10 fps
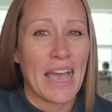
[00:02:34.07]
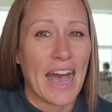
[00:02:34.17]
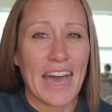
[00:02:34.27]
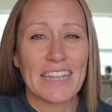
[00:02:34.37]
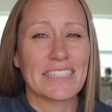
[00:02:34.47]

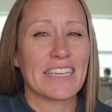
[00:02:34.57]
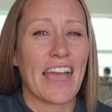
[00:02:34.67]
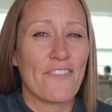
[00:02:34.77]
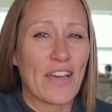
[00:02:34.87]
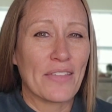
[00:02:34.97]

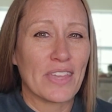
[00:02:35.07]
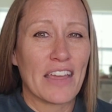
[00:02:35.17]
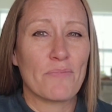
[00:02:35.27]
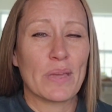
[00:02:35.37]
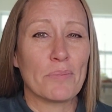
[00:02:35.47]
Honestly, I found that
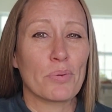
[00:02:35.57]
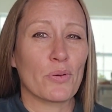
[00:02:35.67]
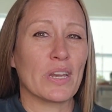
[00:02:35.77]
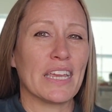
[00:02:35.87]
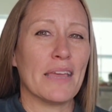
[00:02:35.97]
I've been
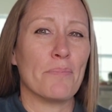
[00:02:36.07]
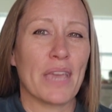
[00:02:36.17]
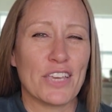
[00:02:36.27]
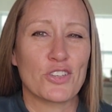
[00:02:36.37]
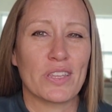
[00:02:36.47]
pretty
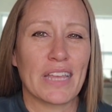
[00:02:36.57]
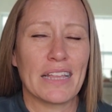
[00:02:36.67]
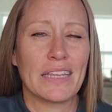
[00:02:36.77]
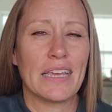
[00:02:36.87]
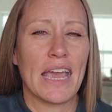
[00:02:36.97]
impatient
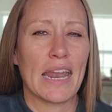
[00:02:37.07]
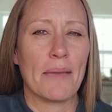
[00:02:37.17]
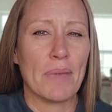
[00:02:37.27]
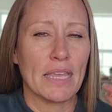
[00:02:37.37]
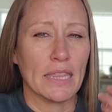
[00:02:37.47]
lately, and
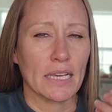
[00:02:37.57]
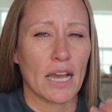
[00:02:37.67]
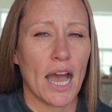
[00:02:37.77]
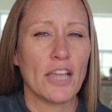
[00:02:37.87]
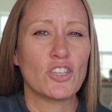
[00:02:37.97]
I made the
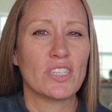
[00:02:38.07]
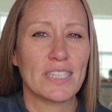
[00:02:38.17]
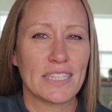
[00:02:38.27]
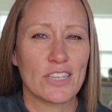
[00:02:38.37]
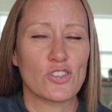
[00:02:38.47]
conscious
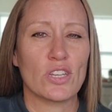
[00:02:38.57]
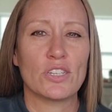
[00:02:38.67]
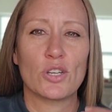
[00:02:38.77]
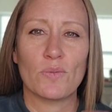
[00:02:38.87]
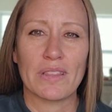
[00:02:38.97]

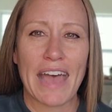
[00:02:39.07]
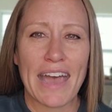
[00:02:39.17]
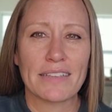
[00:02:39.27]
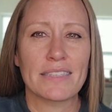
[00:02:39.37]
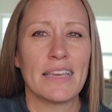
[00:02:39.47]
decision to
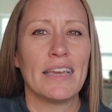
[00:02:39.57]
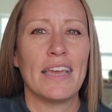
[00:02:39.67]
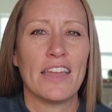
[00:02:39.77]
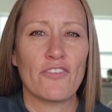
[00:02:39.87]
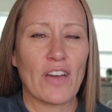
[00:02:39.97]
relax
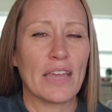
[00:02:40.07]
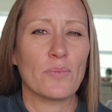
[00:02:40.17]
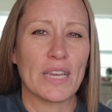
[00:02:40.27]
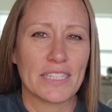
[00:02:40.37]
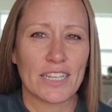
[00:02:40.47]
and
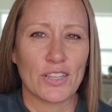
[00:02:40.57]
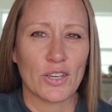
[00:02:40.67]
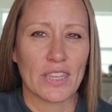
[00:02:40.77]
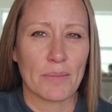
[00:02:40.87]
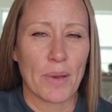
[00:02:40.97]
find ways to
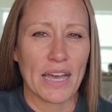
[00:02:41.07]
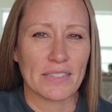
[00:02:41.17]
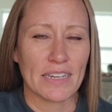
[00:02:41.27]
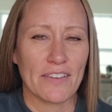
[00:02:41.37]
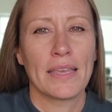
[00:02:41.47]
look at the
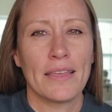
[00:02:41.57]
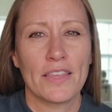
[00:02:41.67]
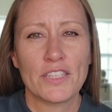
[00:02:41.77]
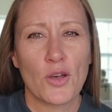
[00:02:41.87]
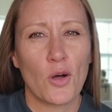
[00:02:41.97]
positive.
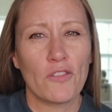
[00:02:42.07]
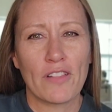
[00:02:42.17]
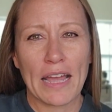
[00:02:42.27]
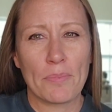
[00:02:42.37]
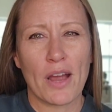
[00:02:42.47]
This whole
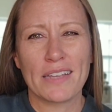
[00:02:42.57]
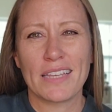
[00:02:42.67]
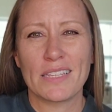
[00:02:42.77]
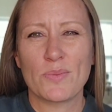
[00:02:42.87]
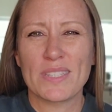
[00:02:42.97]
flight
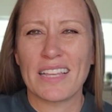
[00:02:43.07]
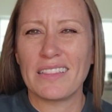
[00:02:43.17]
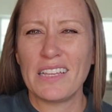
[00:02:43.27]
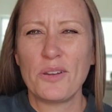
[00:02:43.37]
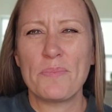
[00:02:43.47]
process was a
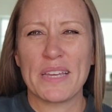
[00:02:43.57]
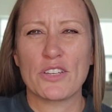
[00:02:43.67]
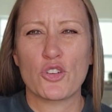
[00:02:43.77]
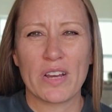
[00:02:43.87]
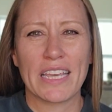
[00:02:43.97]
little
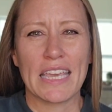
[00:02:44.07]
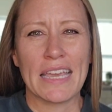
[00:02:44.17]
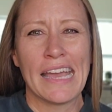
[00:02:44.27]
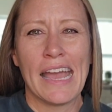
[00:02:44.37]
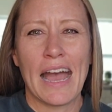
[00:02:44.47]
bit
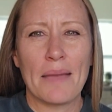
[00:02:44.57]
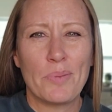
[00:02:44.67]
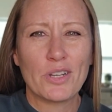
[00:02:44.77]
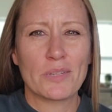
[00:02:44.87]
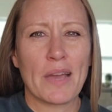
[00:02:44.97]
tricky. I
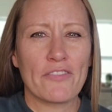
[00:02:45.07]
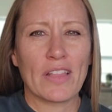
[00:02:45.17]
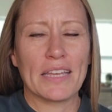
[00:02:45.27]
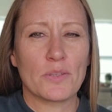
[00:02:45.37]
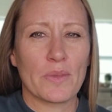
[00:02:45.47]
booked my
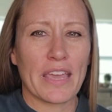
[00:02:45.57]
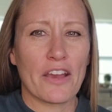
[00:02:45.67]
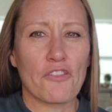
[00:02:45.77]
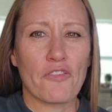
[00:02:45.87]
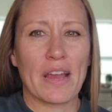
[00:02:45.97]
flights with
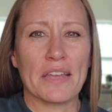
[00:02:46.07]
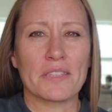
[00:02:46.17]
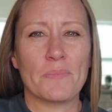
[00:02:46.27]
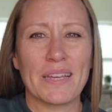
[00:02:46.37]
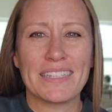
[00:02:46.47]
Air
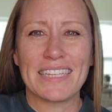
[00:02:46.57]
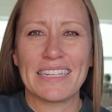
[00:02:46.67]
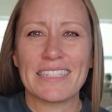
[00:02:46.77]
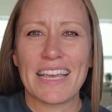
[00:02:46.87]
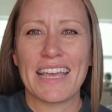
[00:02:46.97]
France, but
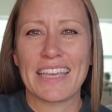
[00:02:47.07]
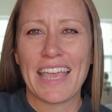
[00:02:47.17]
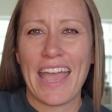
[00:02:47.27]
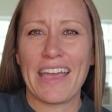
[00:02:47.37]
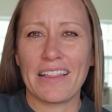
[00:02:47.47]
Delta and
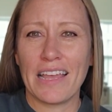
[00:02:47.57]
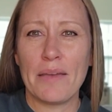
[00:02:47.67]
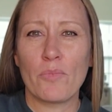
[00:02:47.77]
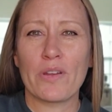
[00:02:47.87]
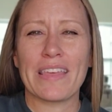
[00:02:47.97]

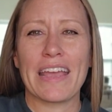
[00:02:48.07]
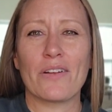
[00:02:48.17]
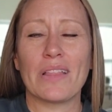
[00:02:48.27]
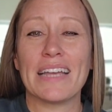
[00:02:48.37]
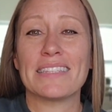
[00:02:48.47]
KLM were the
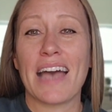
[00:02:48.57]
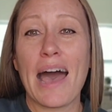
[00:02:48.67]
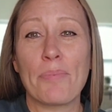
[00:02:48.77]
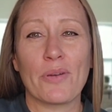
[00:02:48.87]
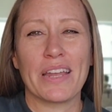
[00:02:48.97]
airlines
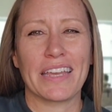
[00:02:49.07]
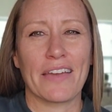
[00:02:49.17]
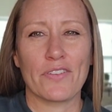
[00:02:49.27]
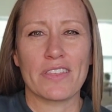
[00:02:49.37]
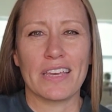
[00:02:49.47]

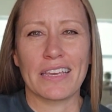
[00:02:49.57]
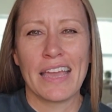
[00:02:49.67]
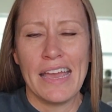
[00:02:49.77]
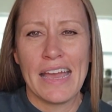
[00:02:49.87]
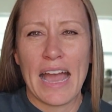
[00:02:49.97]
operating everything.
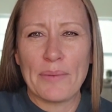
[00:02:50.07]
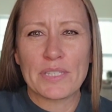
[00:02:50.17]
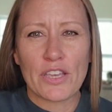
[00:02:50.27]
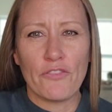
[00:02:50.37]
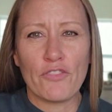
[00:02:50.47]
I
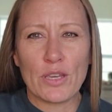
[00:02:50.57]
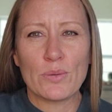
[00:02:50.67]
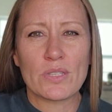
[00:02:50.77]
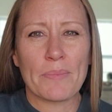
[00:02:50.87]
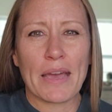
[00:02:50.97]
was
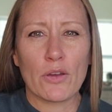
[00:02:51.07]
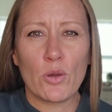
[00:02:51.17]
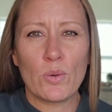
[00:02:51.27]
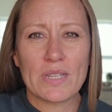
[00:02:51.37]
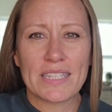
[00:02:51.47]
confused about
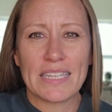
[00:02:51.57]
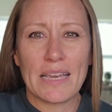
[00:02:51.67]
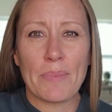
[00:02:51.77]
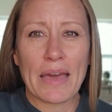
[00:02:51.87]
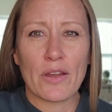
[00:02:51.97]
who to
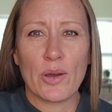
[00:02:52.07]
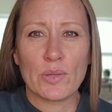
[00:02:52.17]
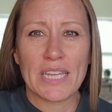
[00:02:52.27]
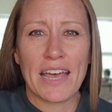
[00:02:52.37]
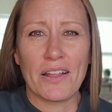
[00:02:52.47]
see about a
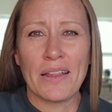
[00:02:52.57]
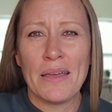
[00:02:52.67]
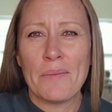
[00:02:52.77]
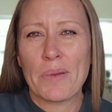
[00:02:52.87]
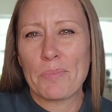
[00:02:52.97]
hotel,
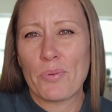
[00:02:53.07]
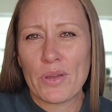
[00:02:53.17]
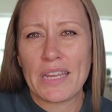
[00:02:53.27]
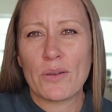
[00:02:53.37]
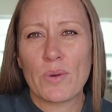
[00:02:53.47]
but
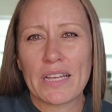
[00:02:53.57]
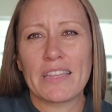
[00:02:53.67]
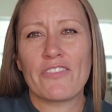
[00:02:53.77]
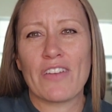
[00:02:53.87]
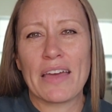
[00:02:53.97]
pretty
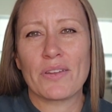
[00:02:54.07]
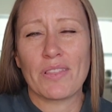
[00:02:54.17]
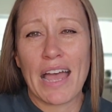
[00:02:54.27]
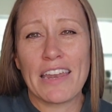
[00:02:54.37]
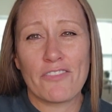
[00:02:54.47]
quickly found a
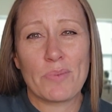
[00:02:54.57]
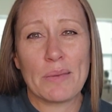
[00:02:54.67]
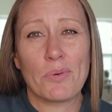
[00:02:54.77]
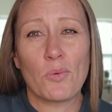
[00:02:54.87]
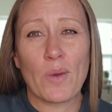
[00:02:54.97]
line of
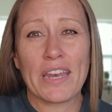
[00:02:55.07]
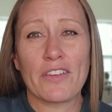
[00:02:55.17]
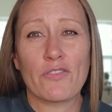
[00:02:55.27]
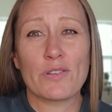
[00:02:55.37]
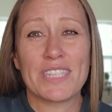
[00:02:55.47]
people
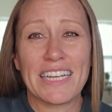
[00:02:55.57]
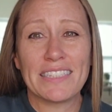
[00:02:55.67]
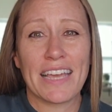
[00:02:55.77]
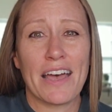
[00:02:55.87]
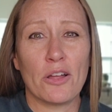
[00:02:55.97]
waiting for
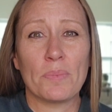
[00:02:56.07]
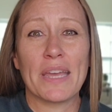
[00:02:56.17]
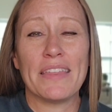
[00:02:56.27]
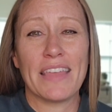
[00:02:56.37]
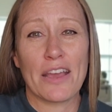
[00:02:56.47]
Delta help
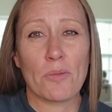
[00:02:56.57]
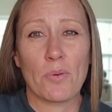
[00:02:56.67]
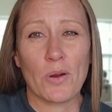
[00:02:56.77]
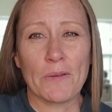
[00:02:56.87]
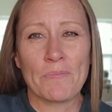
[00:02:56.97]
in the
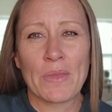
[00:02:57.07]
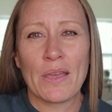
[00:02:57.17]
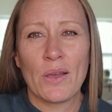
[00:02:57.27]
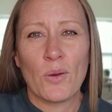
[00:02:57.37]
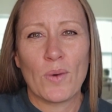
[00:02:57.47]
airport.
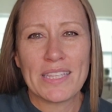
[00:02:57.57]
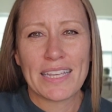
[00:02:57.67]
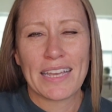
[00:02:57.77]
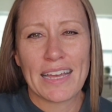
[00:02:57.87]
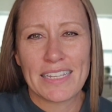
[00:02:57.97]
Once
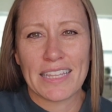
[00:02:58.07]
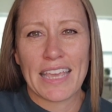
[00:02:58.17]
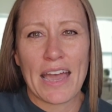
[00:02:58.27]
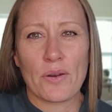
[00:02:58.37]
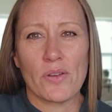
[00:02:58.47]
I got to the
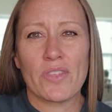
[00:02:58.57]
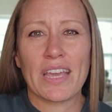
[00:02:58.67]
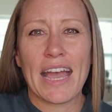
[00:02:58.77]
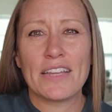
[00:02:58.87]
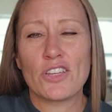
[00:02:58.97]
counter, the
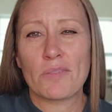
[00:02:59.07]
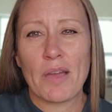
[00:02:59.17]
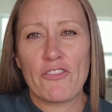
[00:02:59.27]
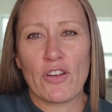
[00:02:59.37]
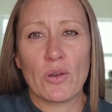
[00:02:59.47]
guy took
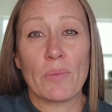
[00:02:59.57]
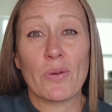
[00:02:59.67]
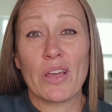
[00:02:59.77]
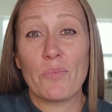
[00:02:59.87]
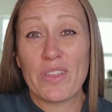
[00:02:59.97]
my phone
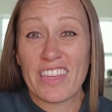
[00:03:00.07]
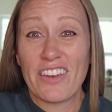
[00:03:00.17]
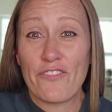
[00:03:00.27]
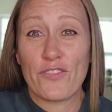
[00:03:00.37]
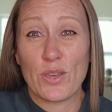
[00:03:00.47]
number, and within
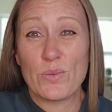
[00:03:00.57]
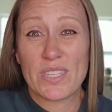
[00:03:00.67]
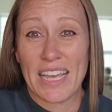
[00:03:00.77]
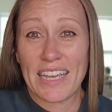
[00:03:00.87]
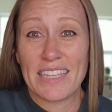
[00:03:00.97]
a few
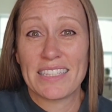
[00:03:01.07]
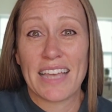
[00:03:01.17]
seconds,